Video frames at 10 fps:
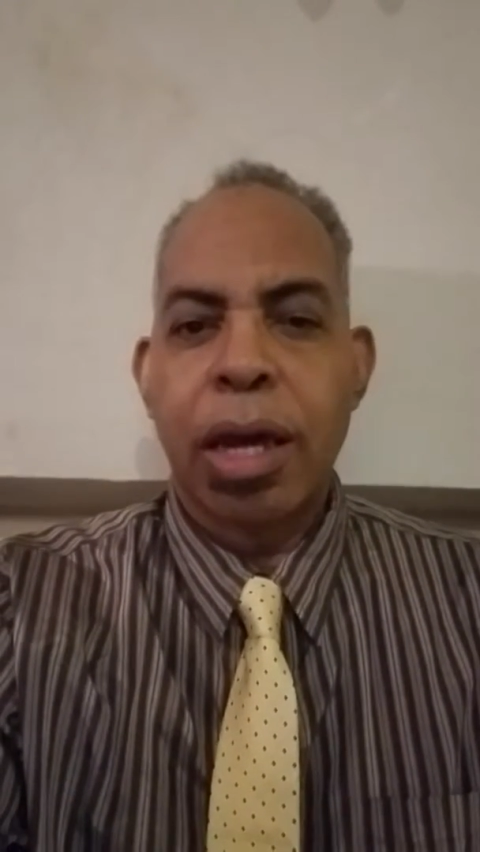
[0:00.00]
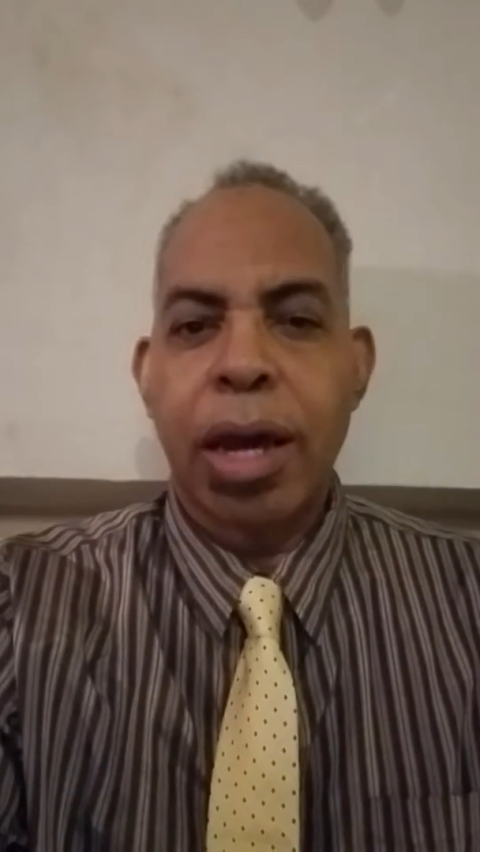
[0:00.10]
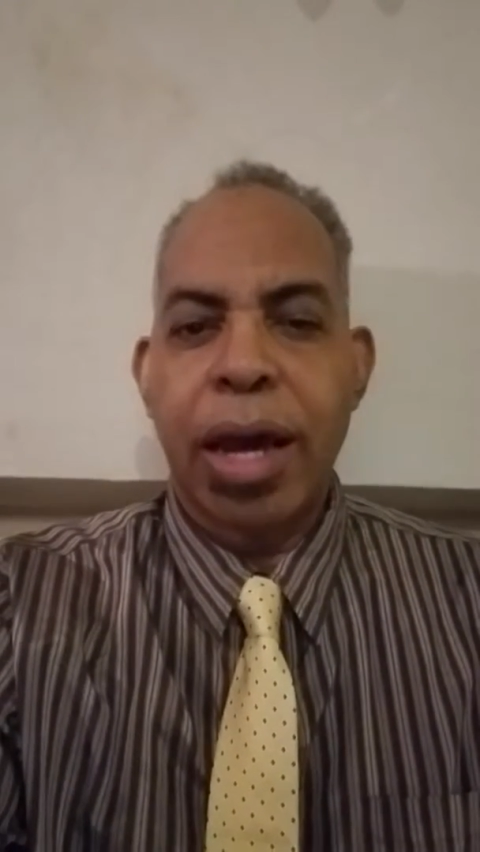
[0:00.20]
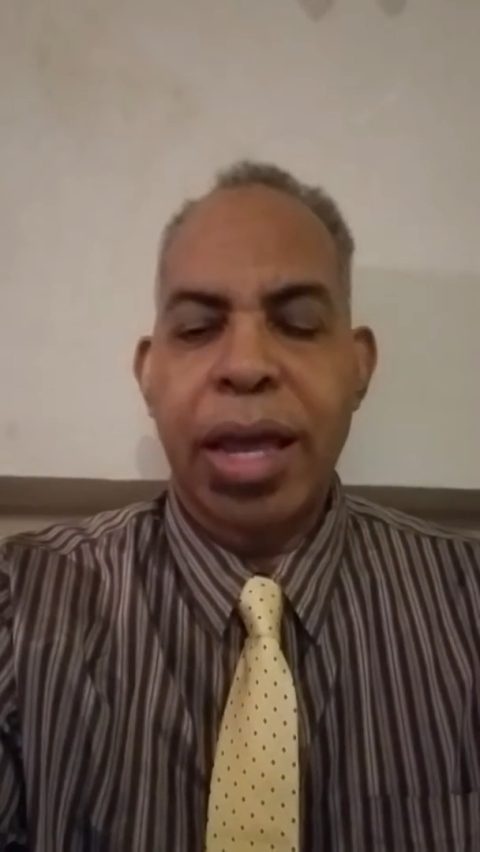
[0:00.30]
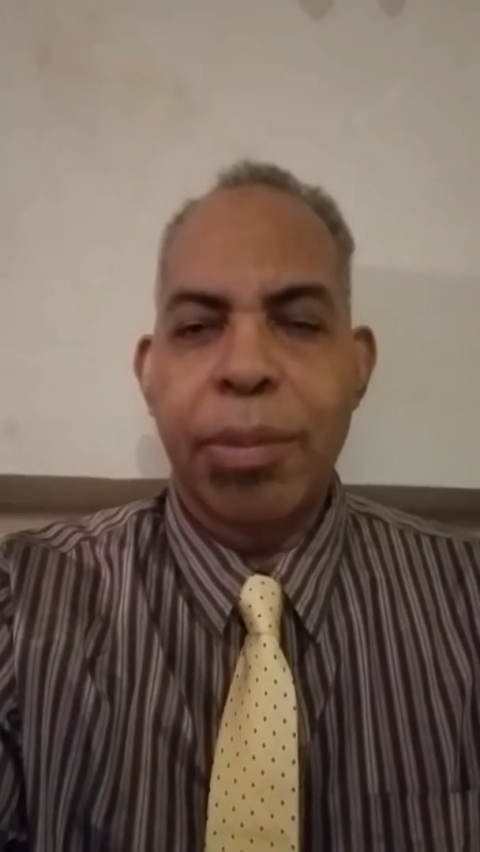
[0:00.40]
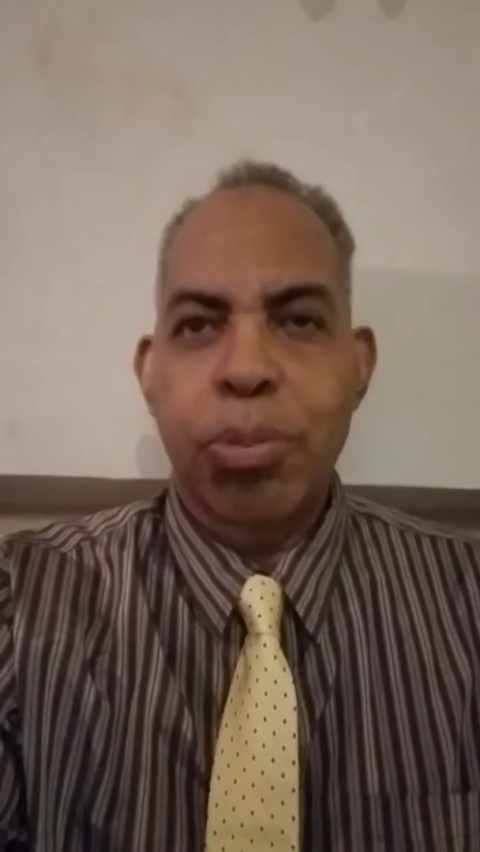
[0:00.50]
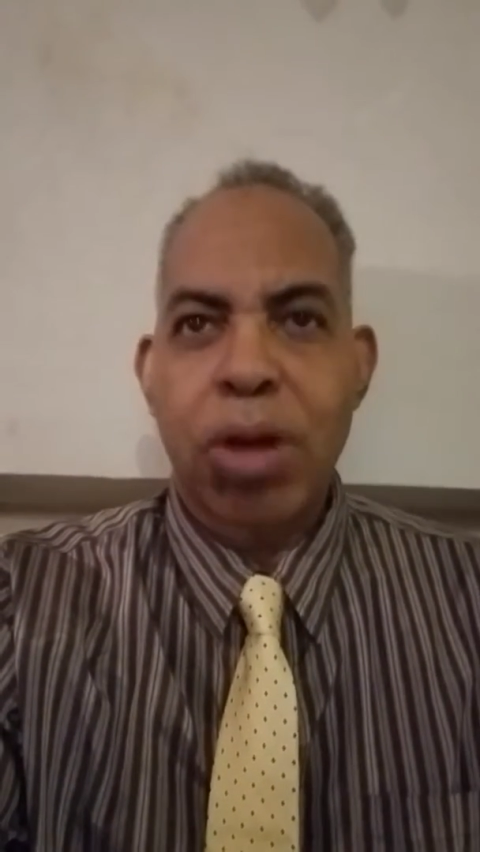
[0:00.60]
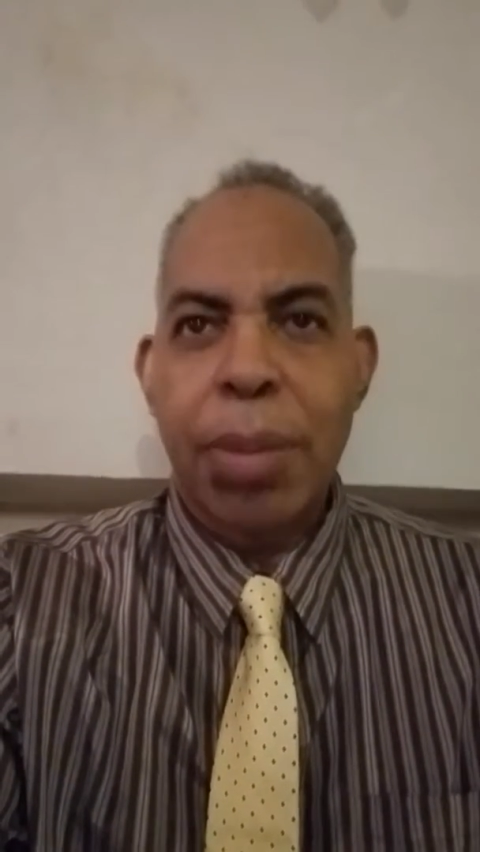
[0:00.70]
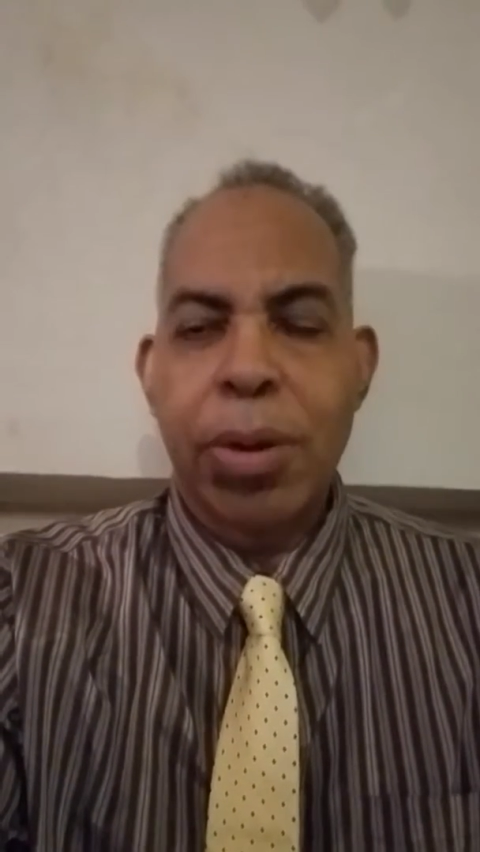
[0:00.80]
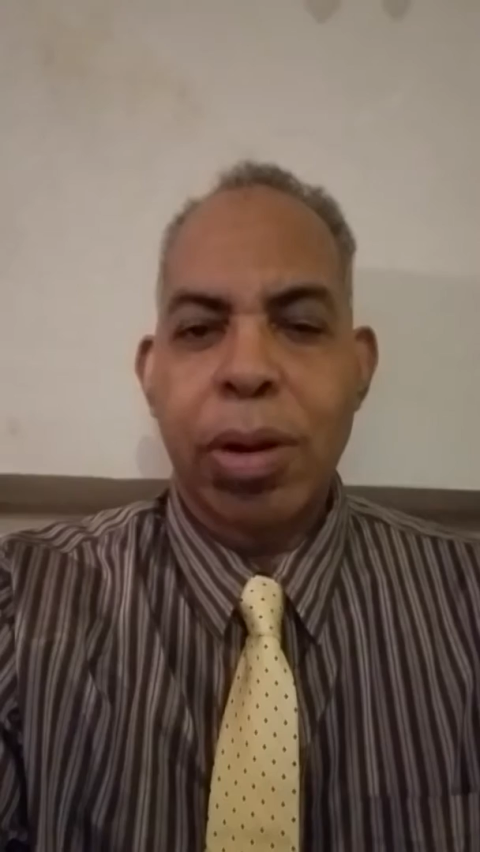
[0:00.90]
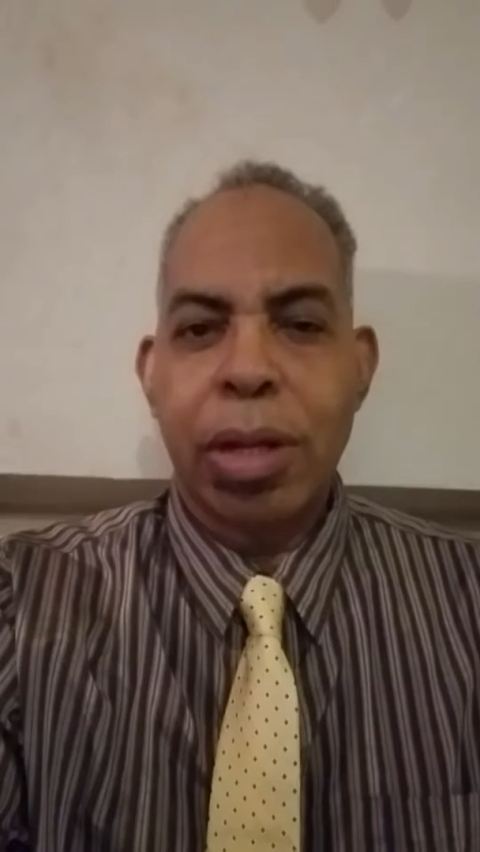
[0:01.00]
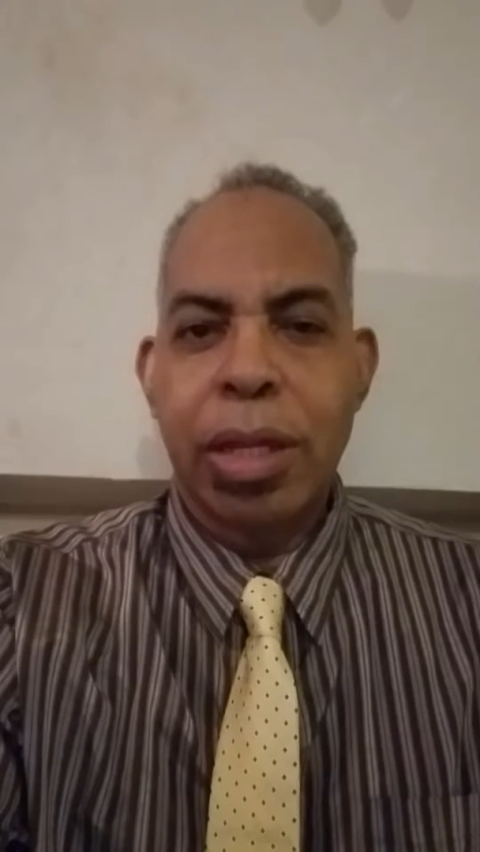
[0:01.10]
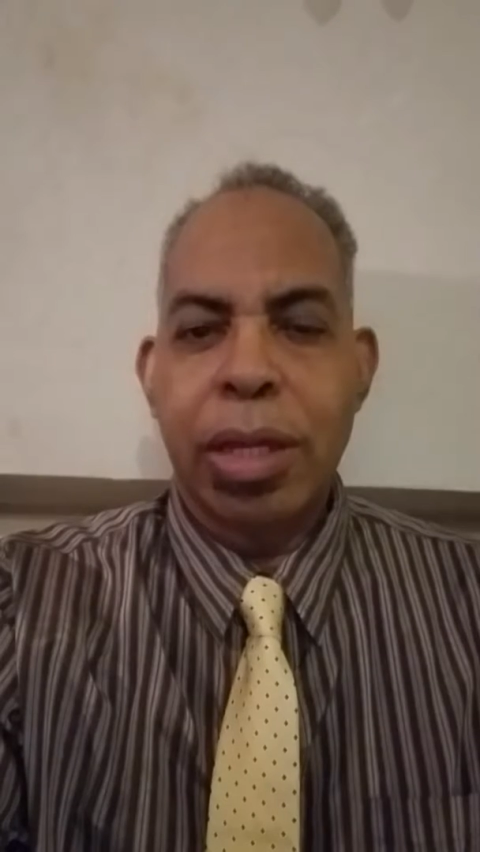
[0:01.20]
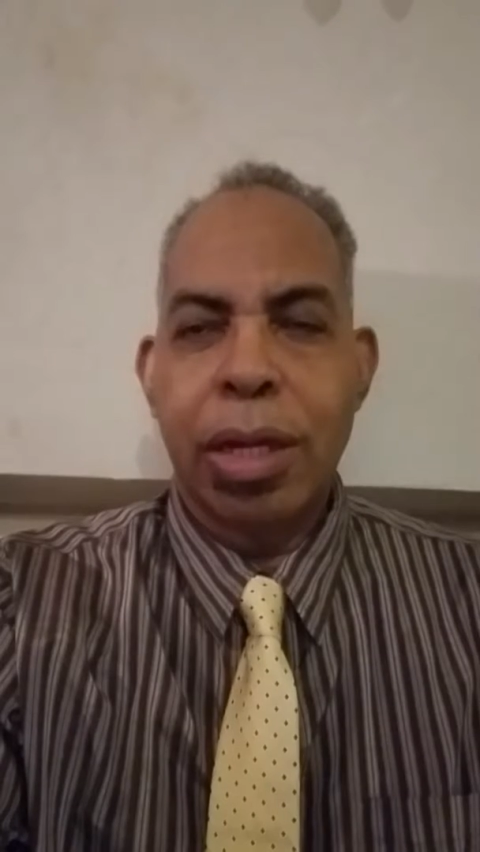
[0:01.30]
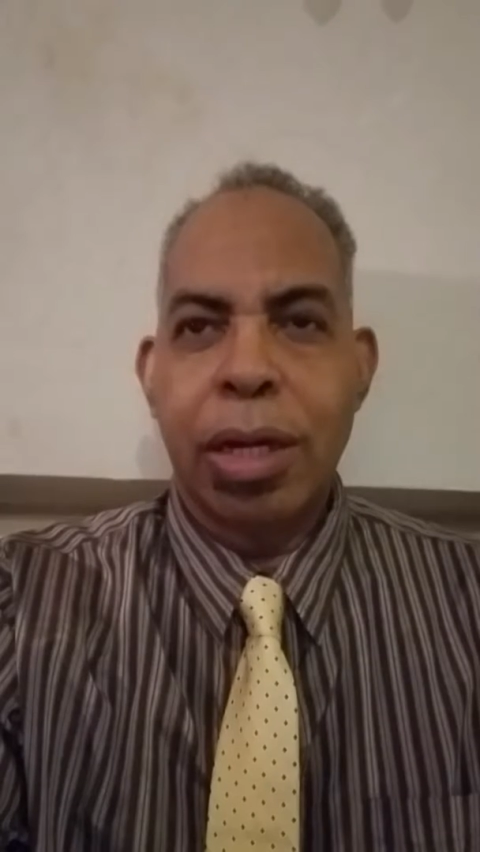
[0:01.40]
I
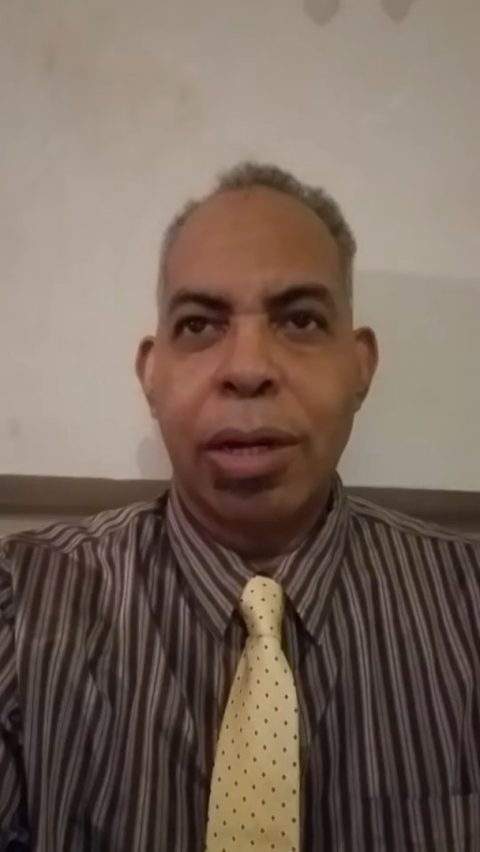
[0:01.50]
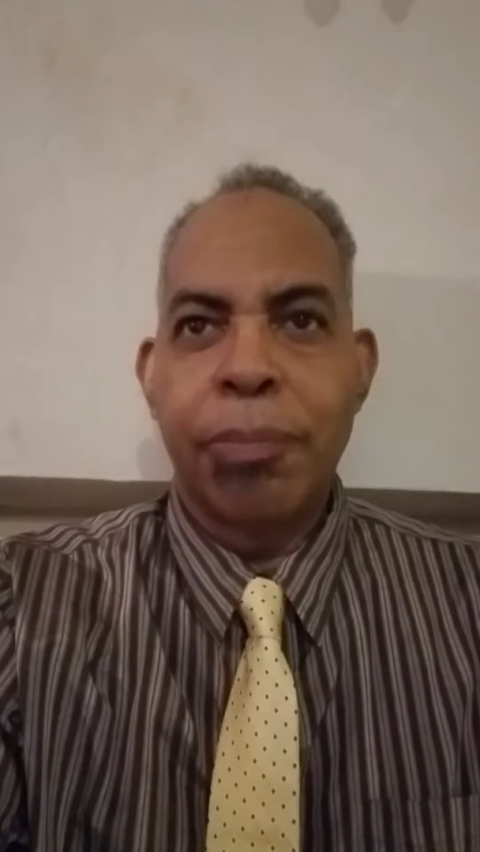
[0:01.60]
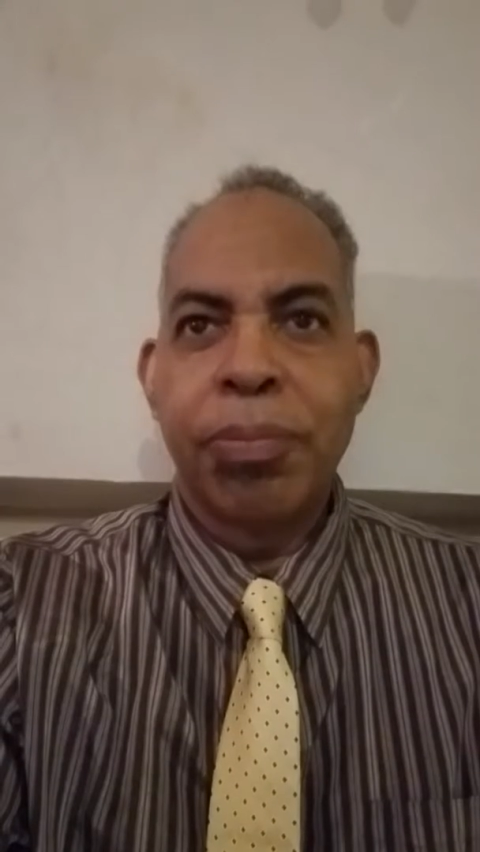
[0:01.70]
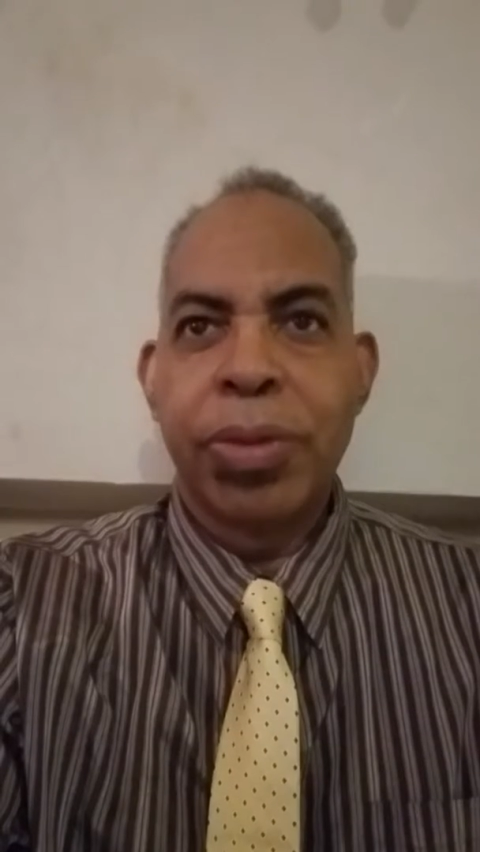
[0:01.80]
primarily uh,